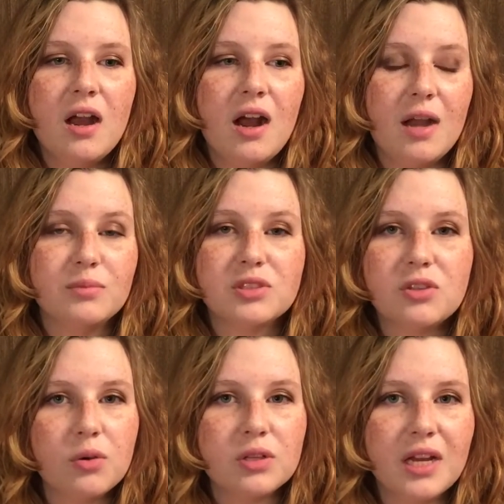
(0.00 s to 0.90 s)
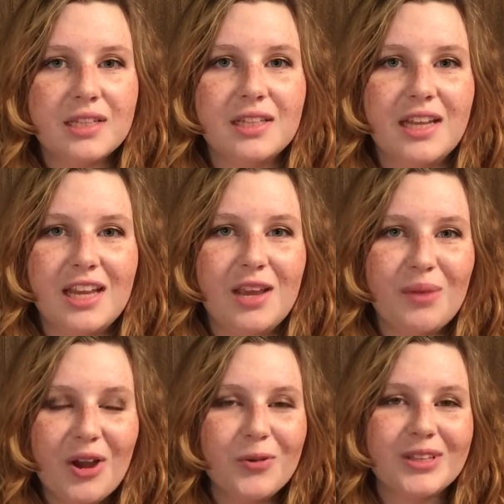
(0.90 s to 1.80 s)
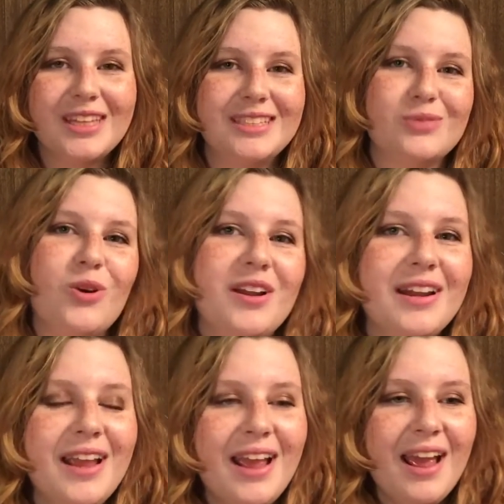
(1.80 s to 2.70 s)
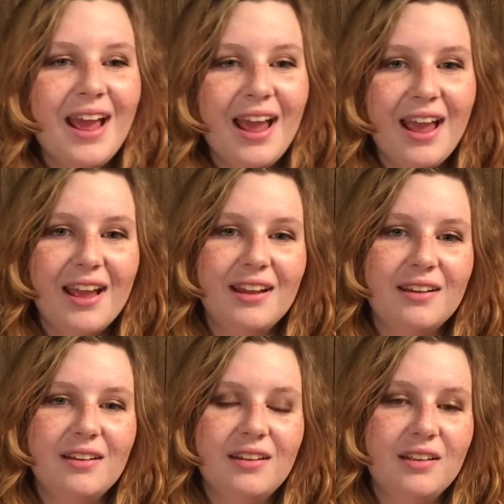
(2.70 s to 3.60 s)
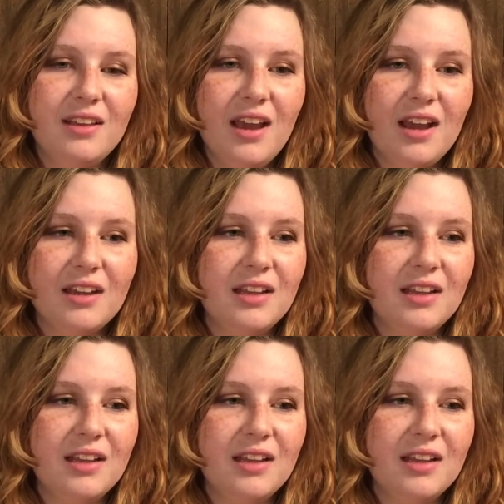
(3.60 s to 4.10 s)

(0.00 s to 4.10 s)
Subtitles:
I'm so glad that they came out with this one, and yeah,